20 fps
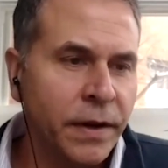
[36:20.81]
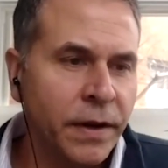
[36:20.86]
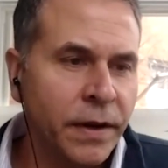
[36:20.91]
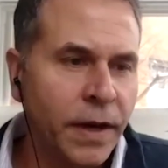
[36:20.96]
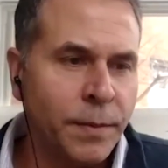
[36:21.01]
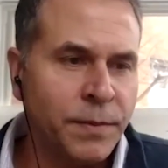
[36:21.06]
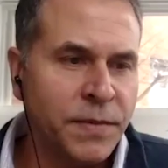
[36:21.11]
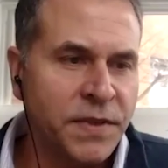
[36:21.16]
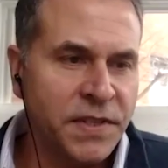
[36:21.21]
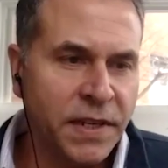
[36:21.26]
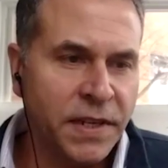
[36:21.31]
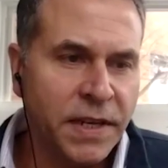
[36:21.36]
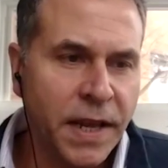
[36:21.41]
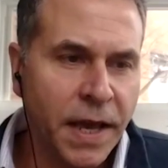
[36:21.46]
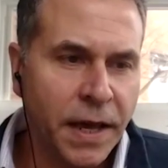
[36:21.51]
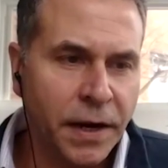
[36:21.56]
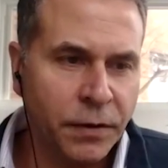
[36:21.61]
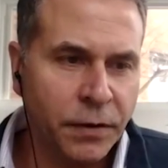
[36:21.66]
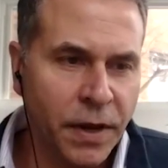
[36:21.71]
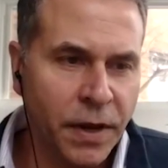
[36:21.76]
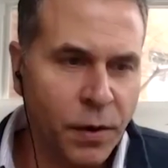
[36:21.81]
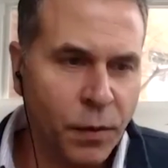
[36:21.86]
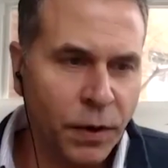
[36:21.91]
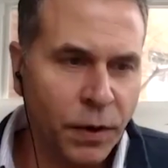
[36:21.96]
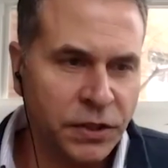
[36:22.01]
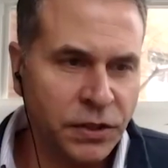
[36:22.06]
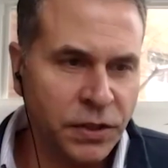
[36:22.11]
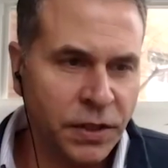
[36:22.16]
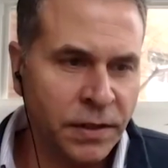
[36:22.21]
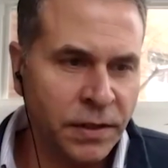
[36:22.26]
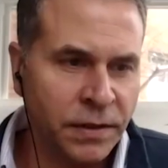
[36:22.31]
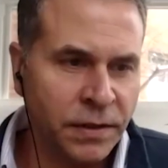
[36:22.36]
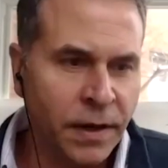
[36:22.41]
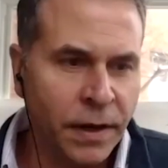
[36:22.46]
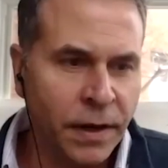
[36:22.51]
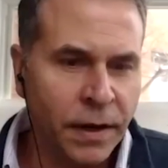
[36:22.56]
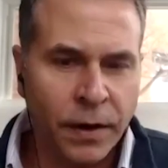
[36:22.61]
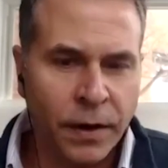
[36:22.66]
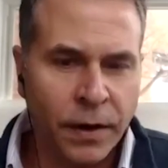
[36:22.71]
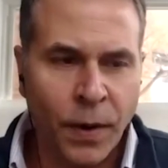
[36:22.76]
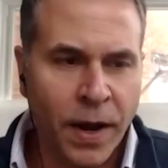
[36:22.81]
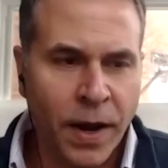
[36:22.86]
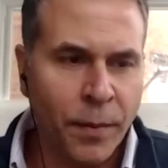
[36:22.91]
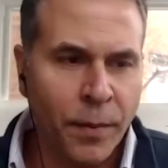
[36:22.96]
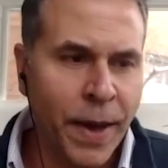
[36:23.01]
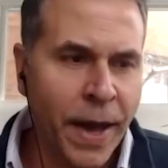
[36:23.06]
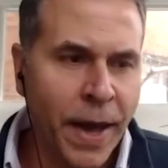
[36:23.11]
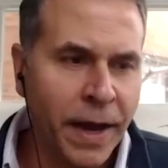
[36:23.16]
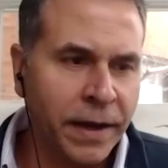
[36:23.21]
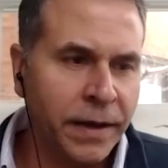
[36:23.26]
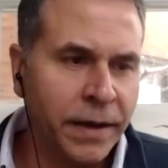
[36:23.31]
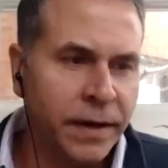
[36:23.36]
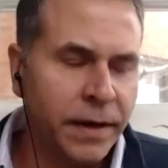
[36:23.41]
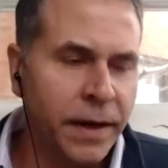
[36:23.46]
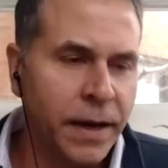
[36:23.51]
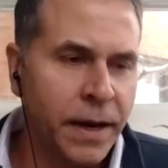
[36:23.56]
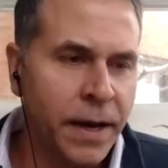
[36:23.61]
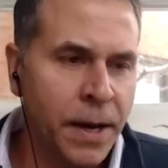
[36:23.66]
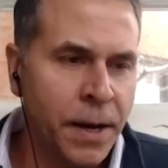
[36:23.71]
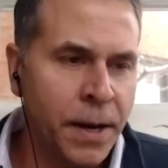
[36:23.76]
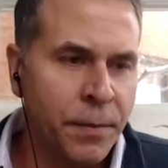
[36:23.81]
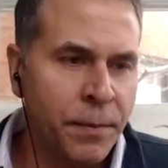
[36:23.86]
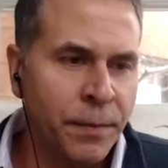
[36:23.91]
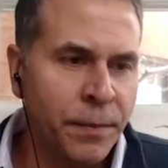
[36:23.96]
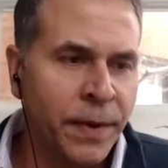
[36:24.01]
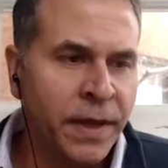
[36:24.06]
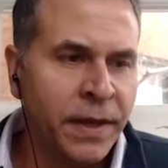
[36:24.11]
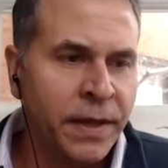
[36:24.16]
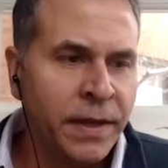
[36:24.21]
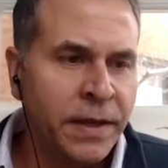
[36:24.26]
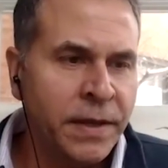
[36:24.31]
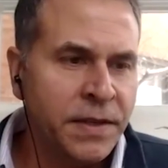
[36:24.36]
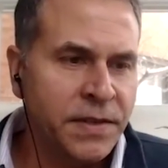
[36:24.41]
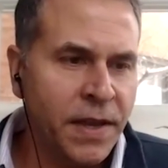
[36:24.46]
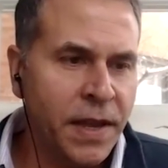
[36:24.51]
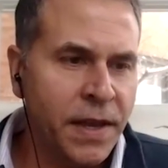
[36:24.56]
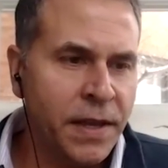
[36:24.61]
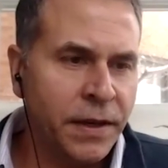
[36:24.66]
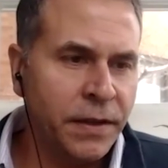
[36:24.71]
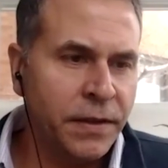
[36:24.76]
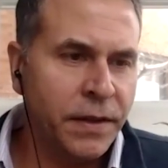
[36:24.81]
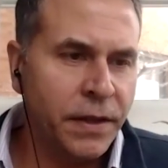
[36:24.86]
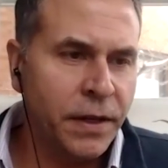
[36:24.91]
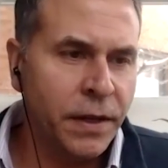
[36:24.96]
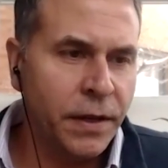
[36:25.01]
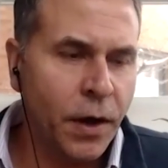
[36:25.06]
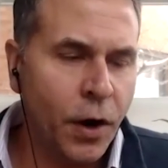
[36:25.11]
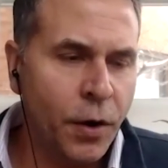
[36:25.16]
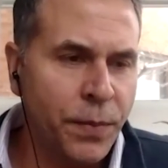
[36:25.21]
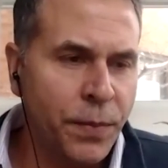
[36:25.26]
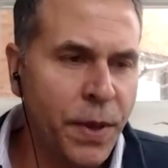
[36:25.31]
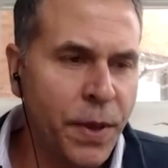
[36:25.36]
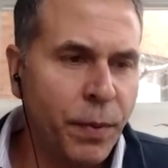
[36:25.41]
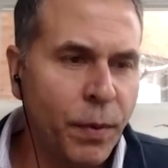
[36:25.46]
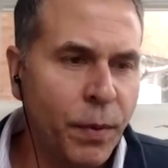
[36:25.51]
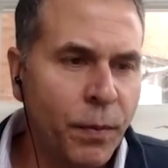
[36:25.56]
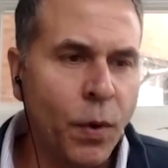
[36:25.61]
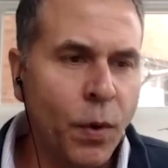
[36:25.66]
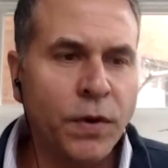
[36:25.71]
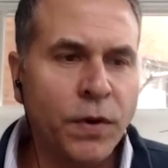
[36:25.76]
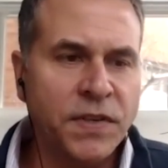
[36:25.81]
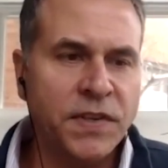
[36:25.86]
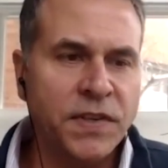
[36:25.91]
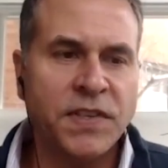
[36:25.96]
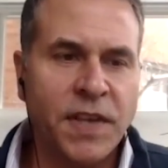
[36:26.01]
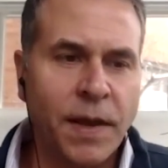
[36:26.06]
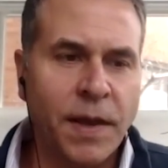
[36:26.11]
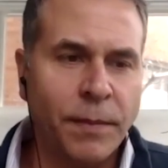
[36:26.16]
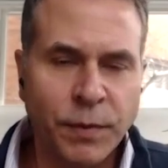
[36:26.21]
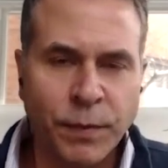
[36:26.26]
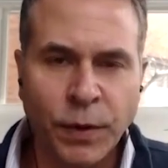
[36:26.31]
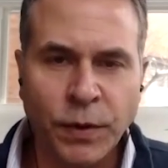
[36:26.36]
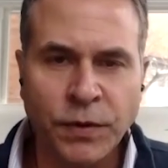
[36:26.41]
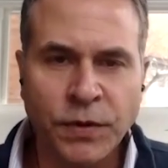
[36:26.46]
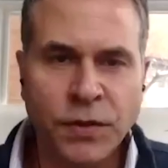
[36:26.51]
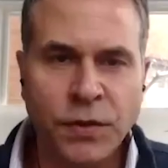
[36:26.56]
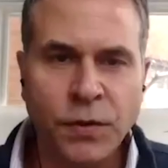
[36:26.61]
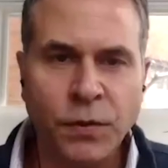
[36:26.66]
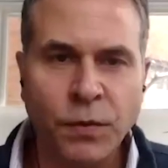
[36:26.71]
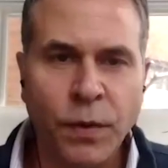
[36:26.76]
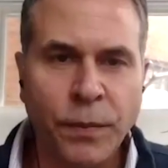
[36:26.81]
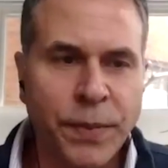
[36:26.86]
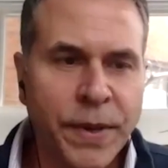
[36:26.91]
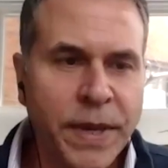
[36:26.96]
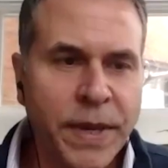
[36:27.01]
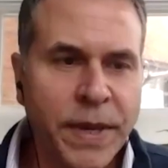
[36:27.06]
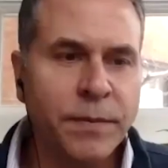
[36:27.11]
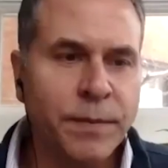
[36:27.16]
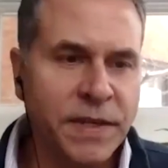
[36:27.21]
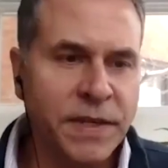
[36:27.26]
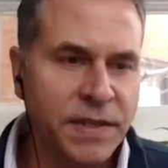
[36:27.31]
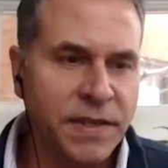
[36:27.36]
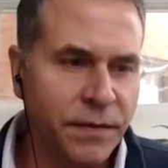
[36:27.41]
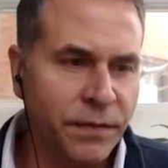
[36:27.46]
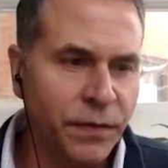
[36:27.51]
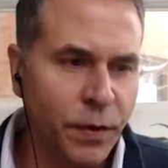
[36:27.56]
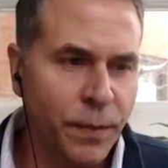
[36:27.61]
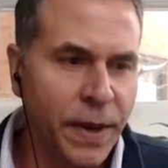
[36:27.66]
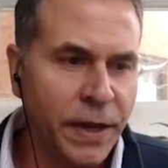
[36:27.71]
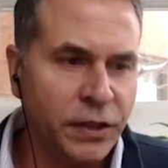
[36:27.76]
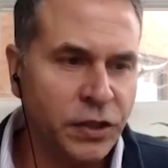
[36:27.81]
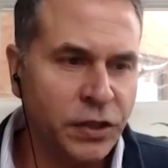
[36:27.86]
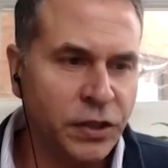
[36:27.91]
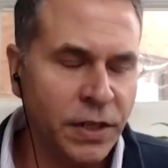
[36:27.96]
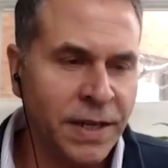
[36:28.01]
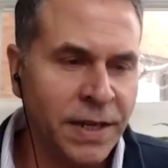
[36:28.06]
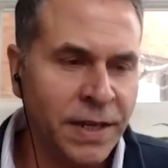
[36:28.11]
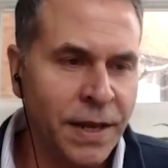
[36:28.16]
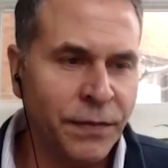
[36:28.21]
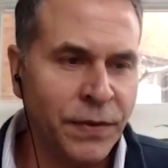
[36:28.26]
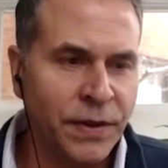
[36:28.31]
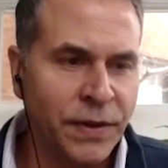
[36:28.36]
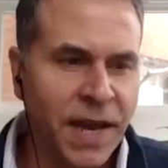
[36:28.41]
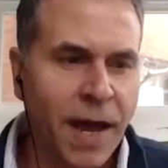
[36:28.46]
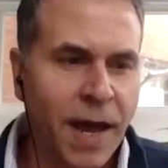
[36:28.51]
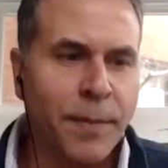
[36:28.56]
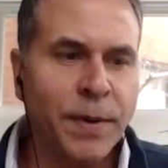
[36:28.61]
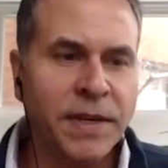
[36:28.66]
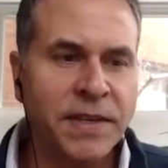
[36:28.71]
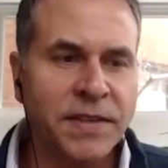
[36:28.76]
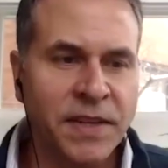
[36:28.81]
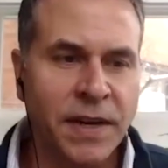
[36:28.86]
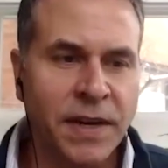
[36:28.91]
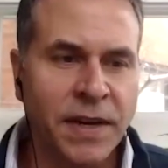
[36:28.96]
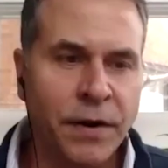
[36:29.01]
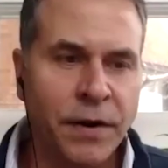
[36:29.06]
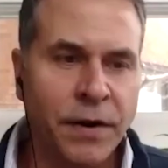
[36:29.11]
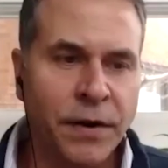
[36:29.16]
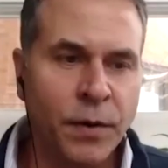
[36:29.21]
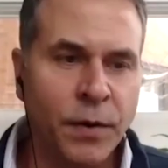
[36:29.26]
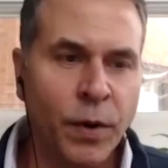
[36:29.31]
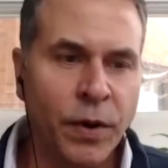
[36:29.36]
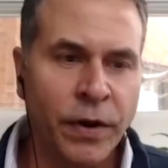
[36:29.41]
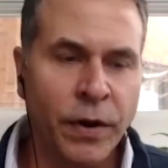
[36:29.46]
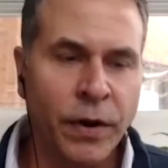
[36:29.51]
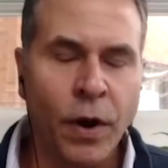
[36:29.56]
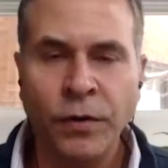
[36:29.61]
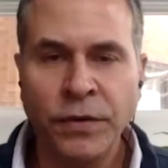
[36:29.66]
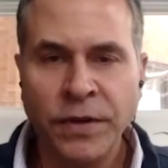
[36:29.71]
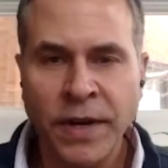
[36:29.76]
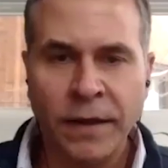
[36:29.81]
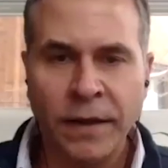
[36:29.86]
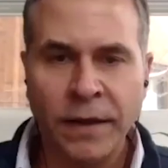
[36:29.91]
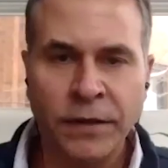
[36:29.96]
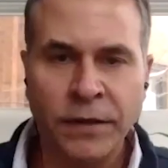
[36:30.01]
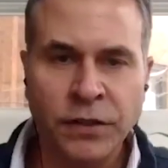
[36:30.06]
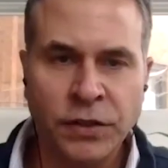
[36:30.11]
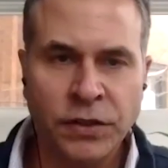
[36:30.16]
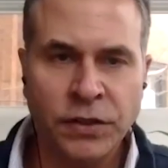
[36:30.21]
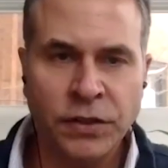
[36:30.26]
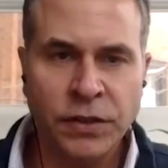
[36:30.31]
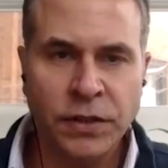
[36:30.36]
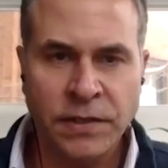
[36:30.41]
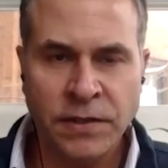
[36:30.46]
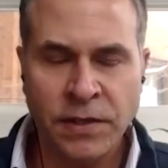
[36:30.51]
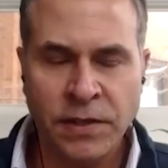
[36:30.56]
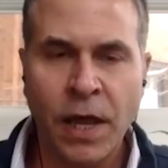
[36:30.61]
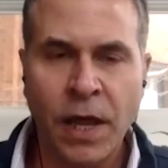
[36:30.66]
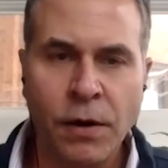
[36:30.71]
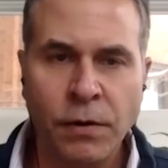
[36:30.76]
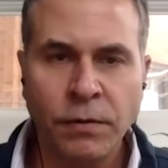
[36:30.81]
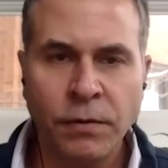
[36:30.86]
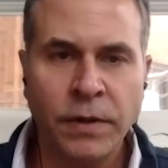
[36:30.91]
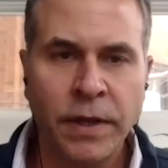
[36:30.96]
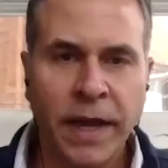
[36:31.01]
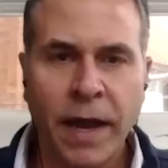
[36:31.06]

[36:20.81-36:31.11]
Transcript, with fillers: Um, Cindy had a great question a, a while back um, saying, uh, are people more susceptible to repeated misinformation if the topic is an area where their own knowledge is low?